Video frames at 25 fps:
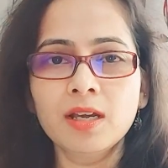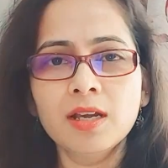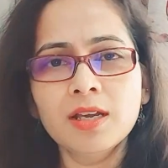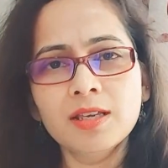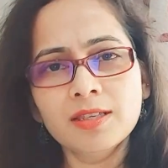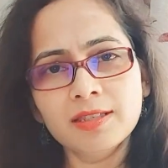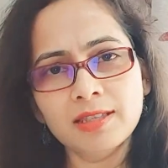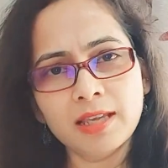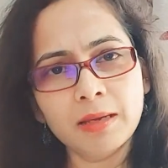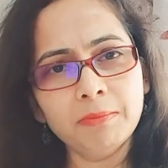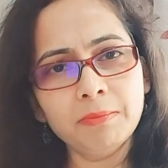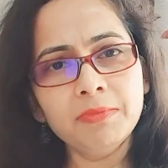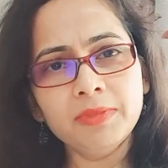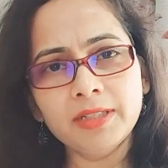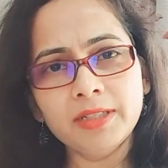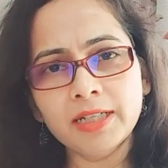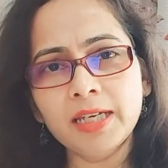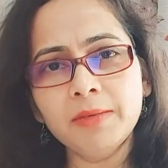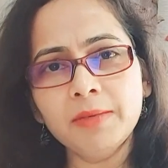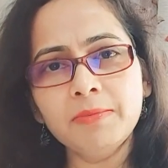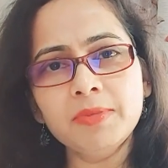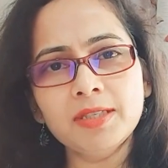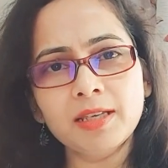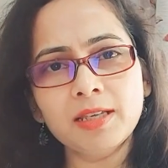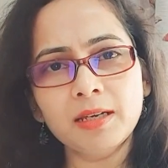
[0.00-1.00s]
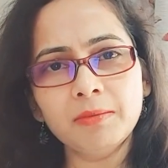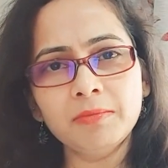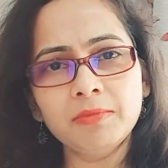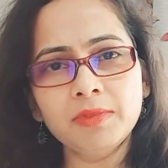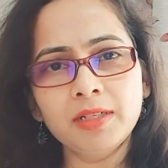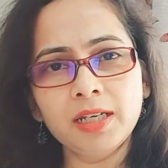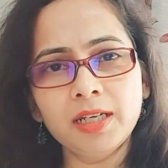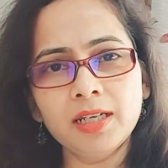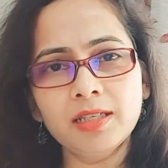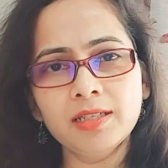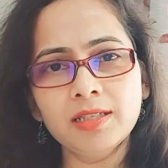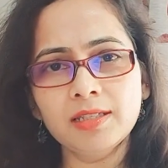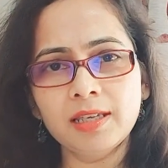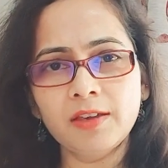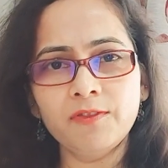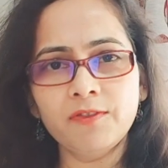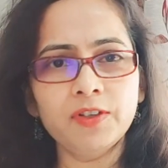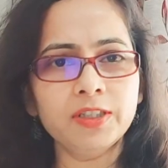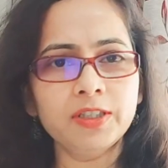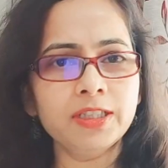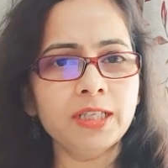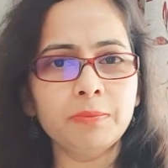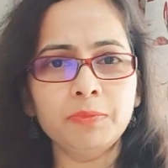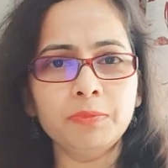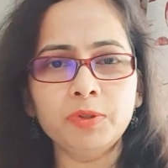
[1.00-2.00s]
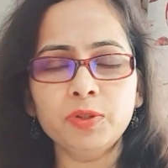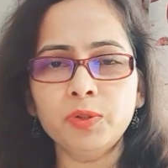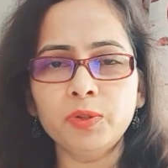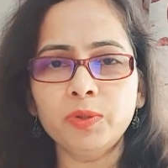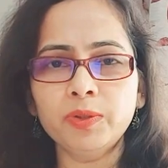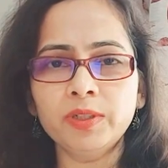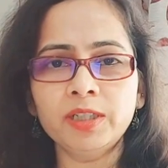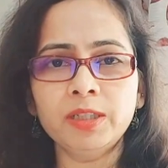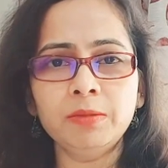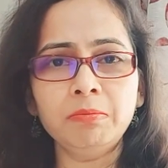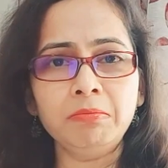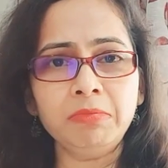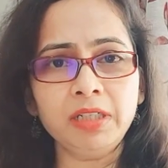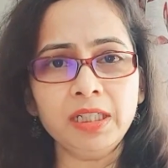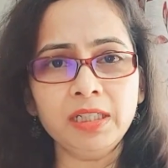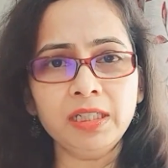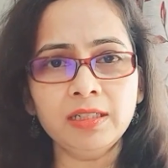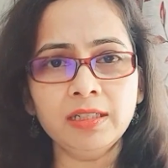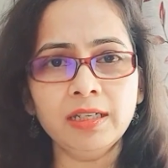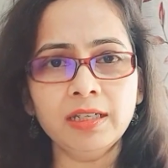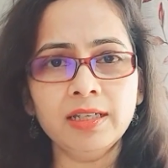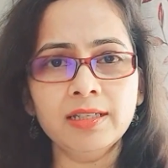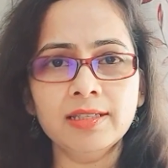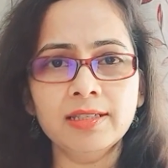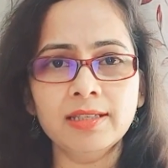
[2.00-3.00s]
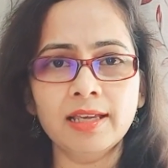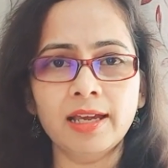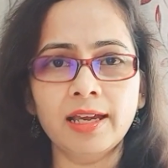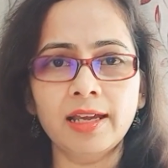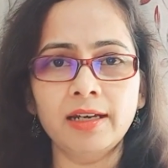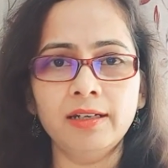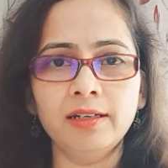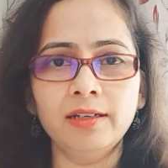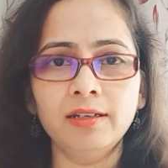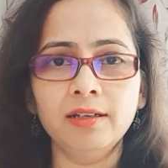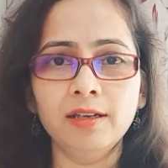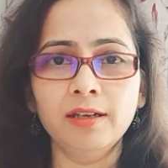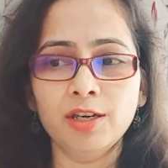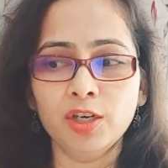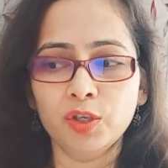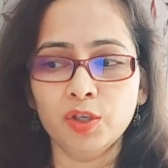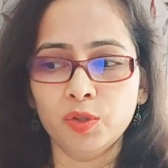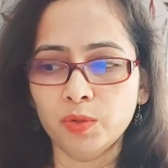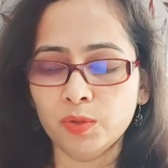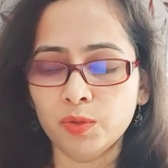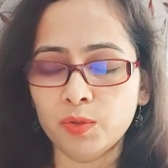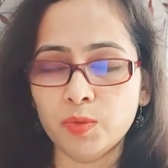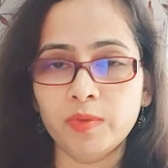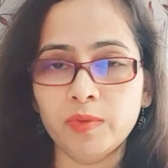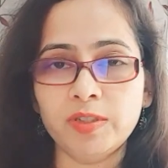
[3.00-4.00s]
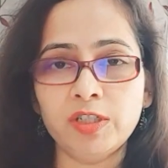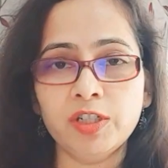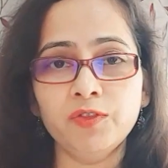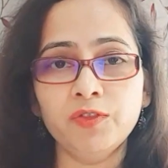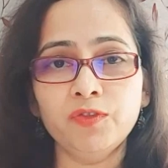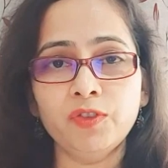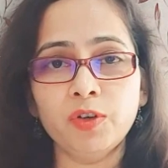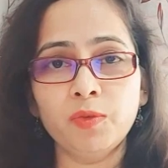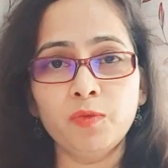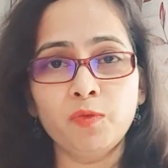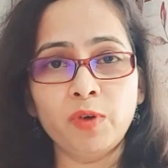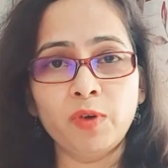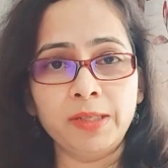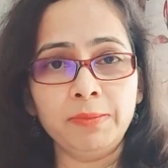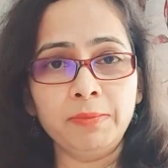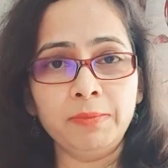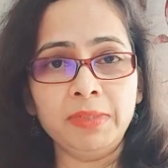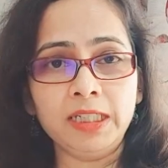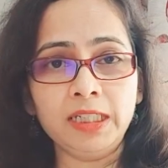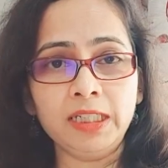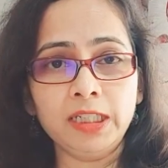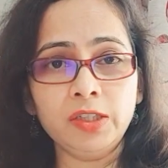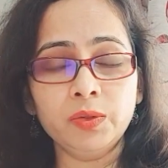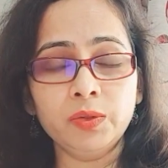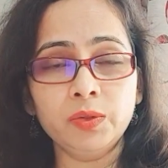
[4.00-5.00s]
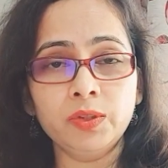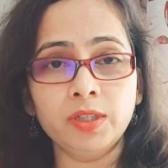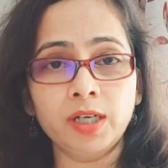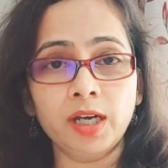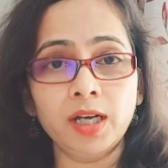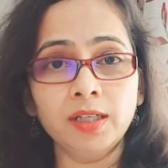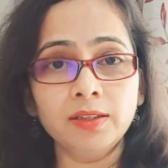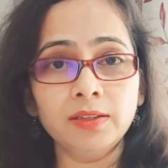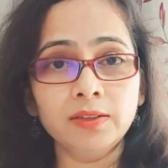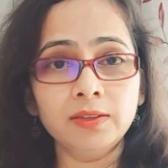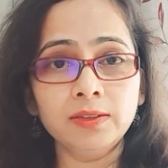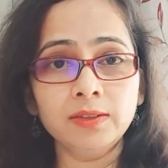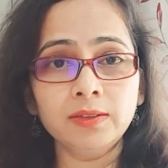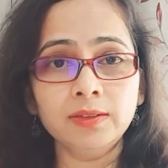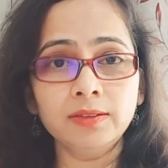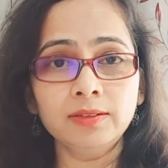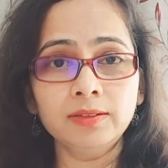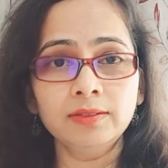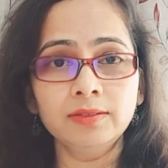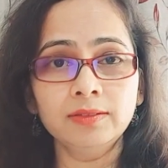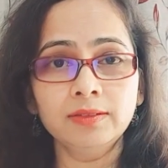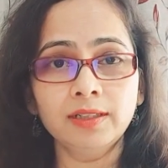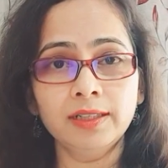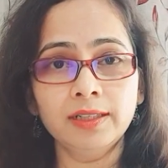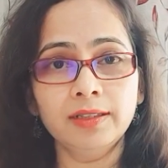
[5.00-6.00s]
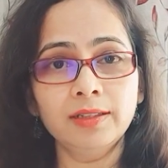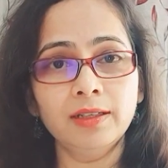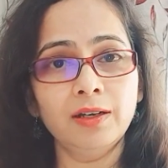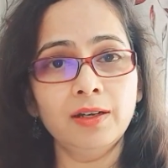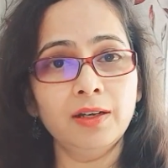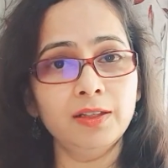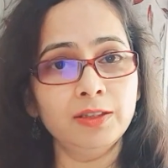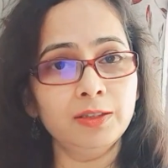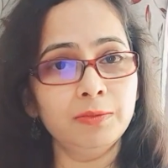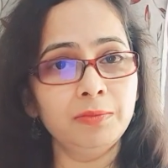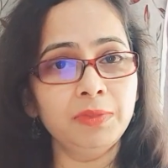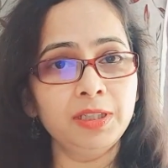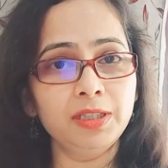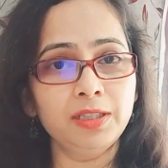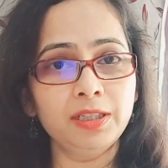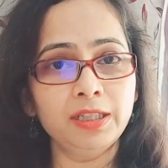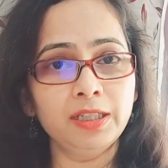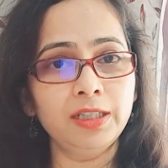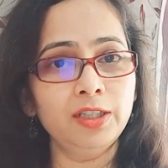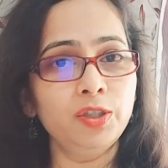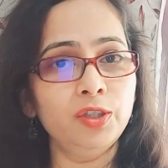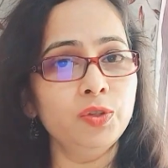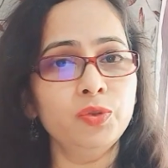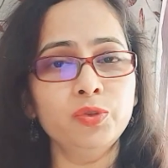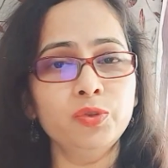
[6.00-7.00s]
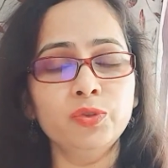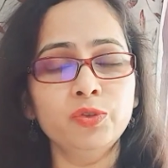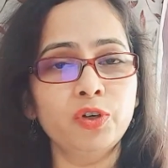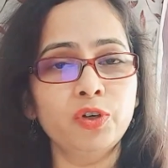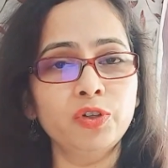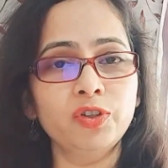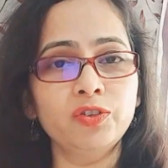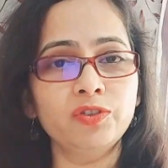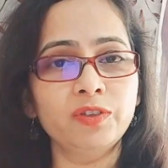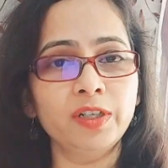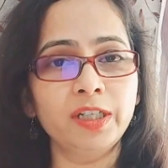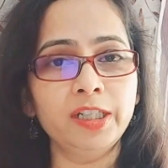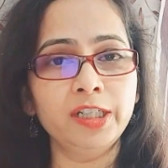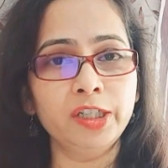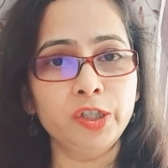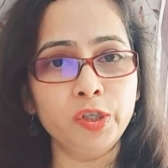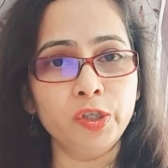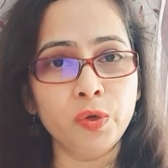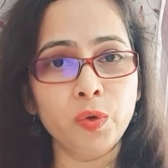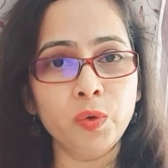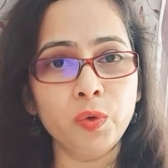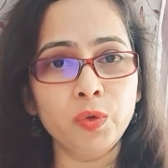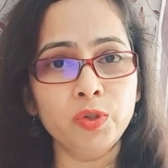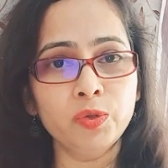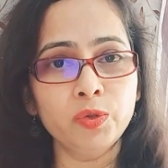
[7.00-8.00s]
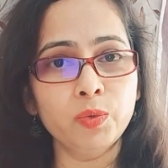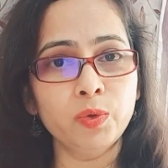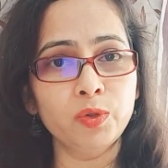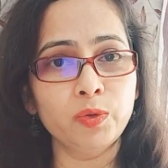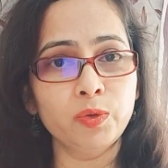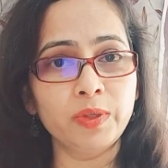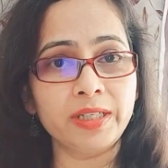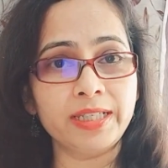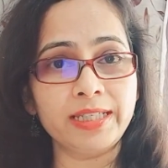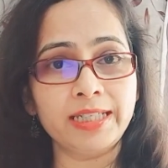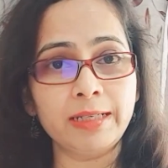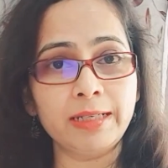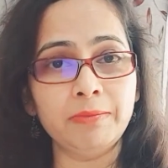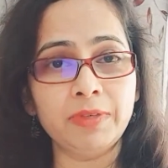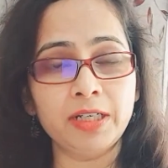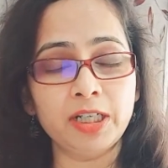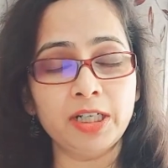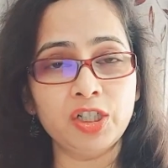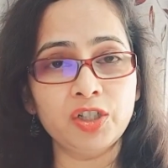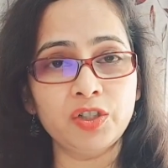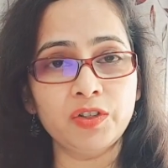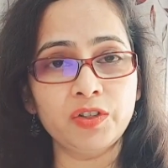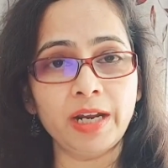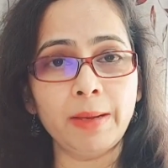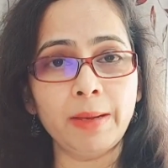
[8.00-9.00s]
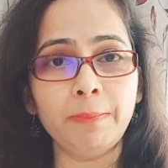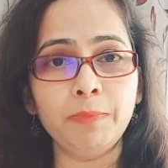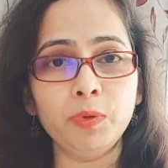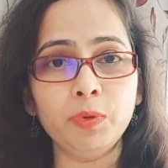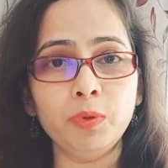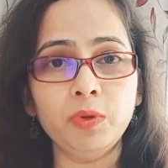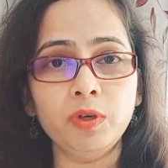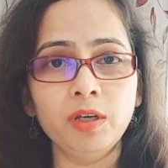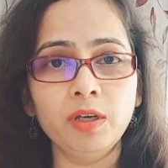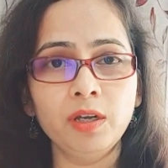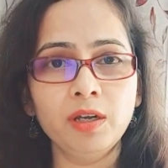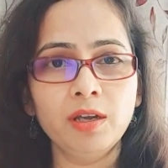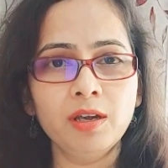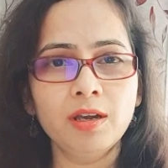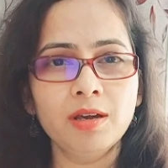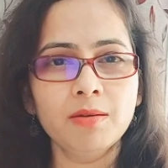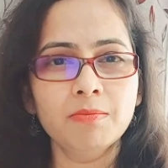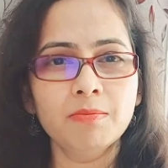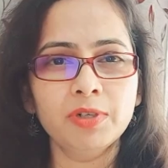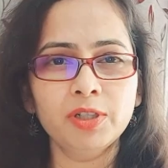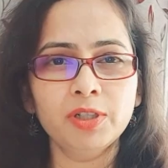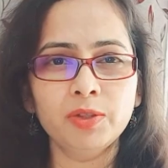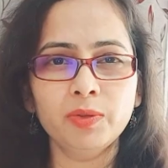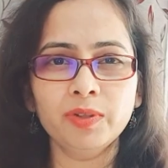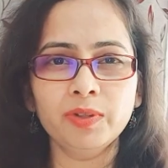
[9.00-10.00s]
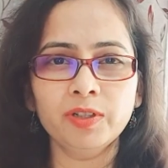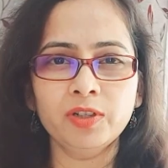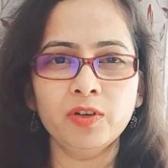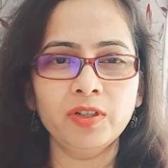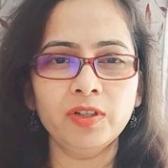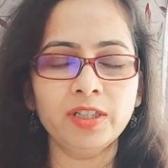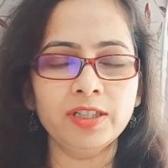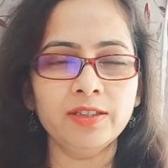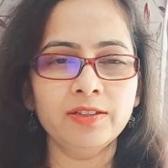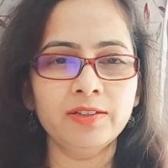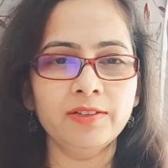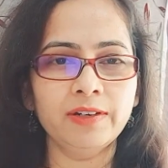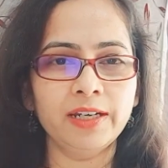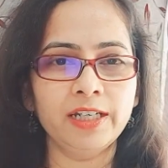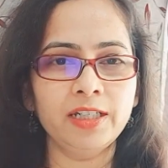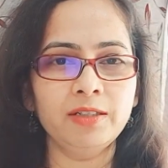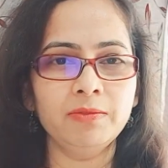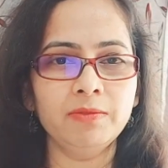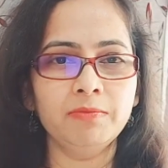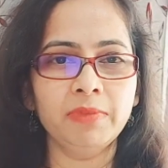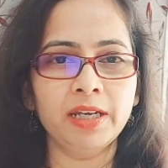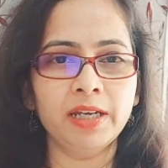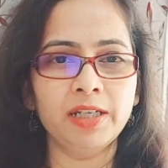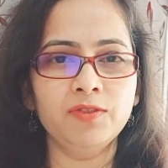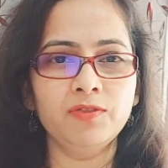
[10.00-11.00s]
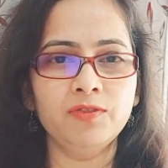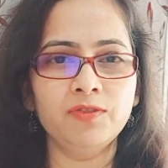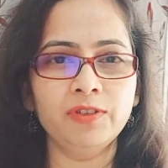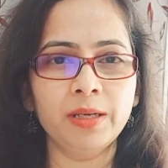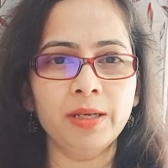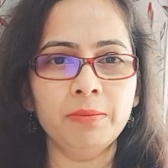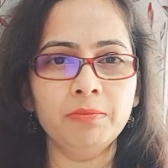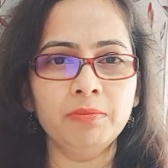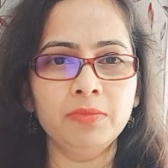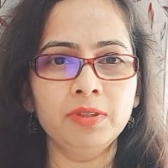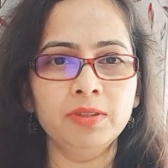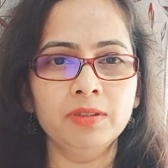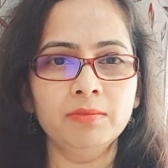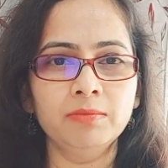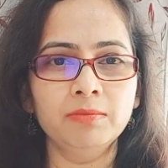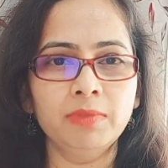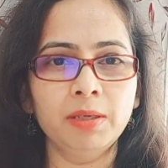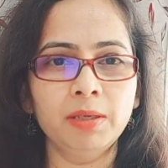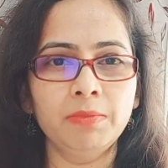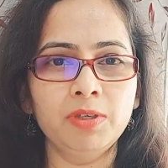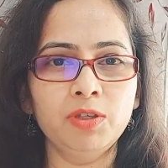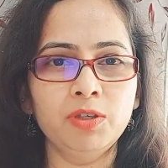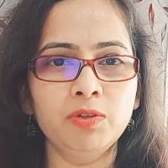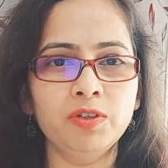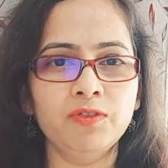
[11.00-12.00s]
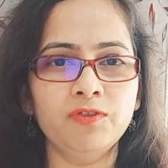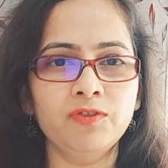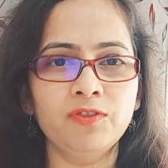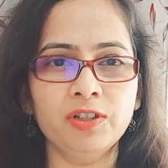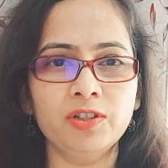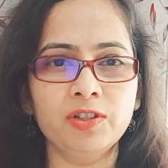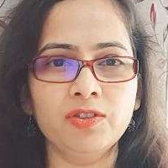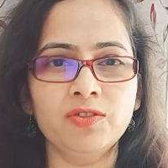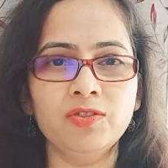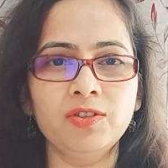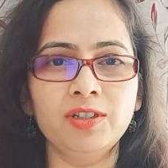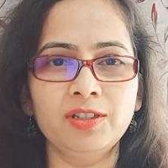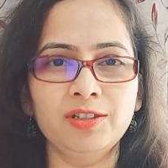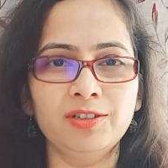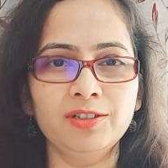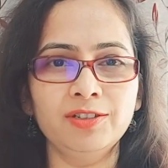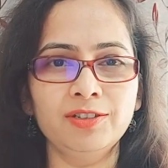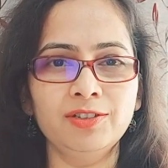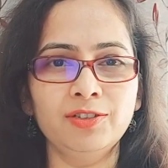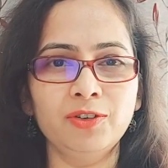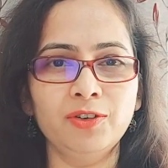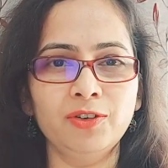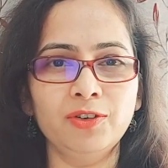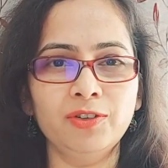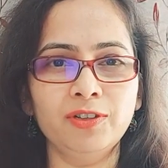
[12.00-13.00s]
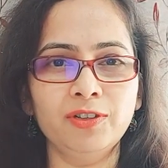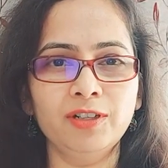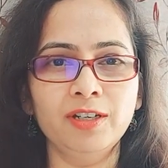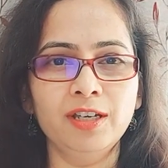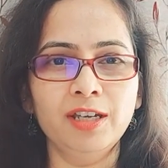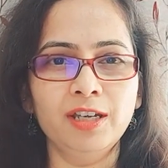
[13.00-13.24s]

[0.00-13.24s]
Sometimes, some days, say for example, you're in meetings and you're switching from one meeting to the other, and the other meeting you do not really know, you want to establish rapport, but you are not in the right mind frame. Maybe you are frustrated or